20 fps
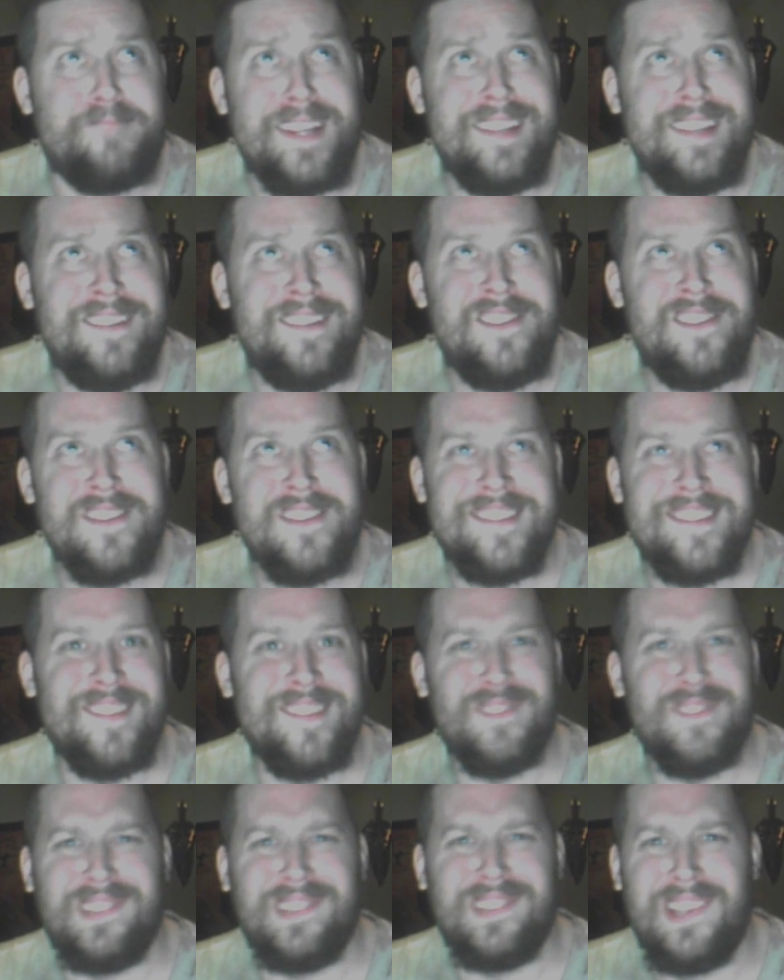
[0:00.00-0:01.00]
But you
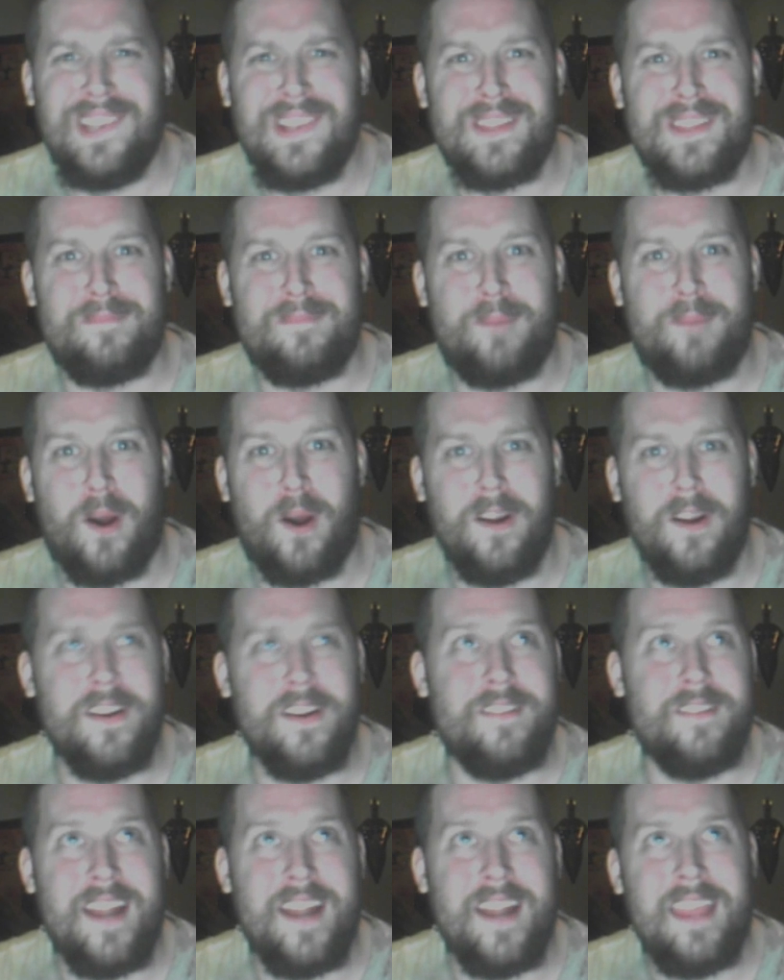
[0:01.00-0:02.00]
just don't look the
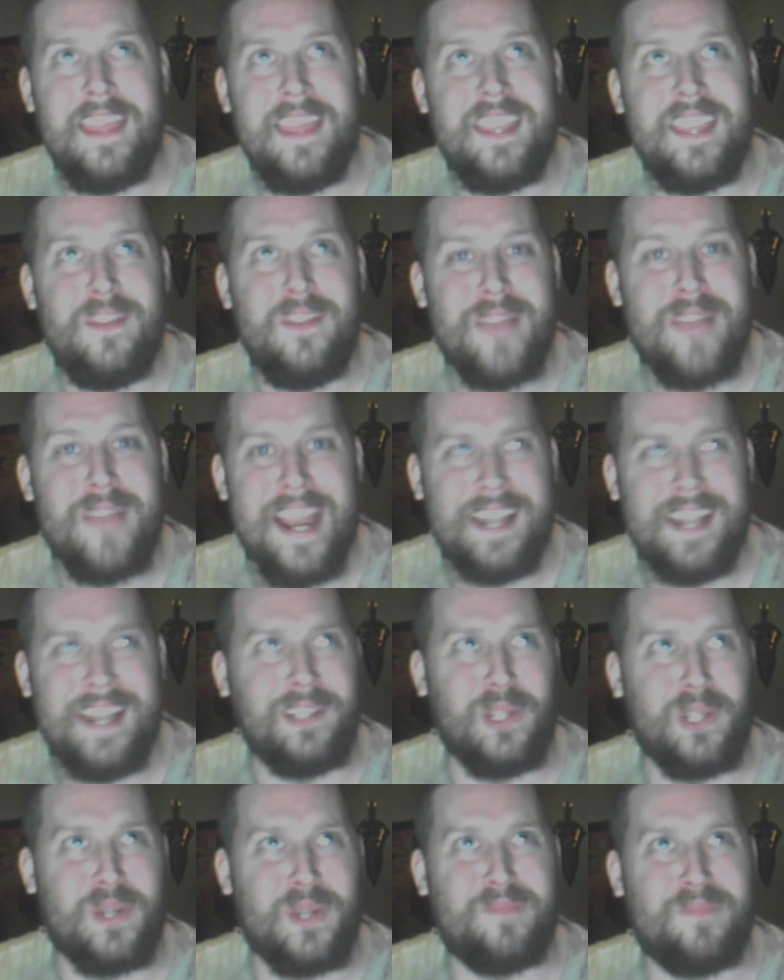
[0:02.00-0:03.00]
part. If anything, you
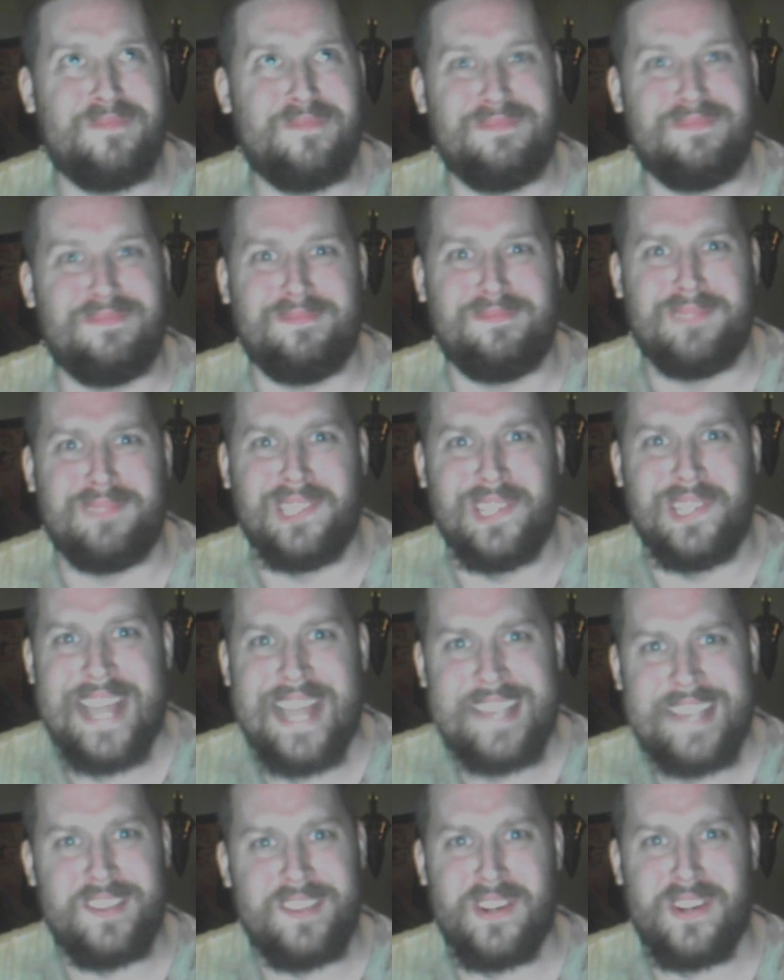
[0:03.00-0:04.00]
kind of look
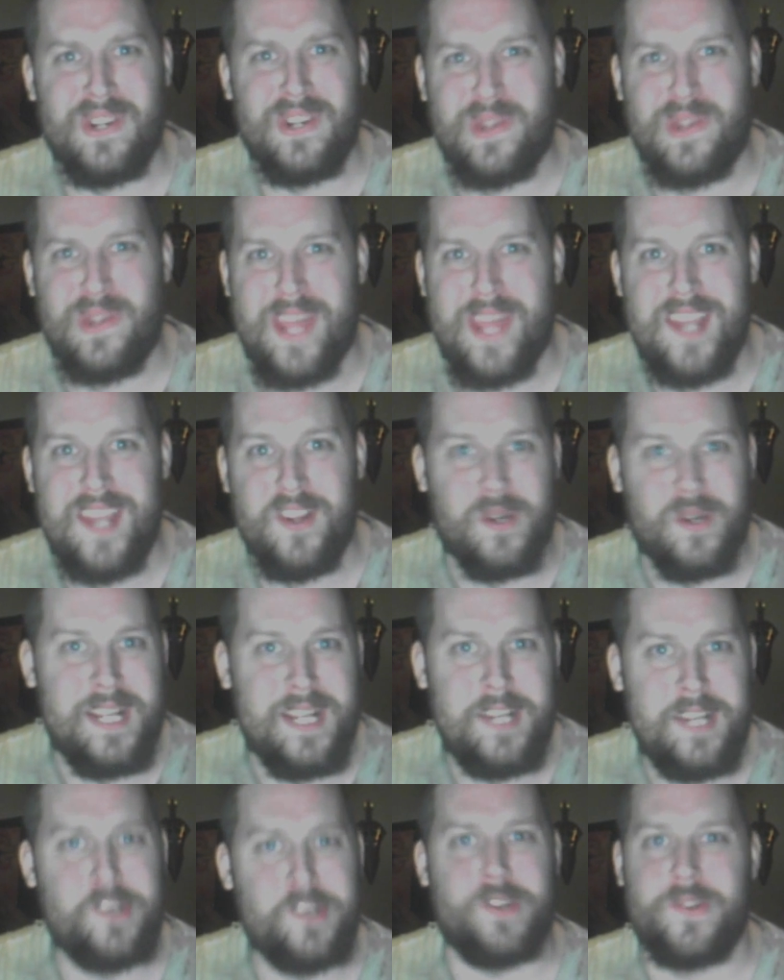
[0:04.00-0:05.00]
lesser than your
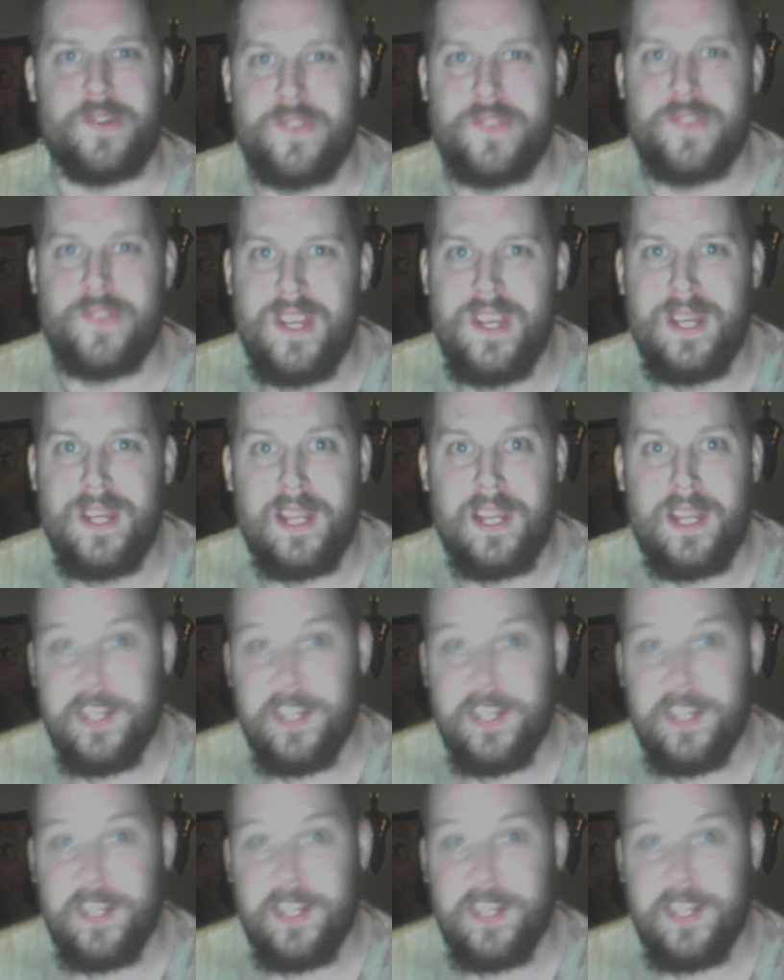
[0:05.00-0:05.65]
teachers.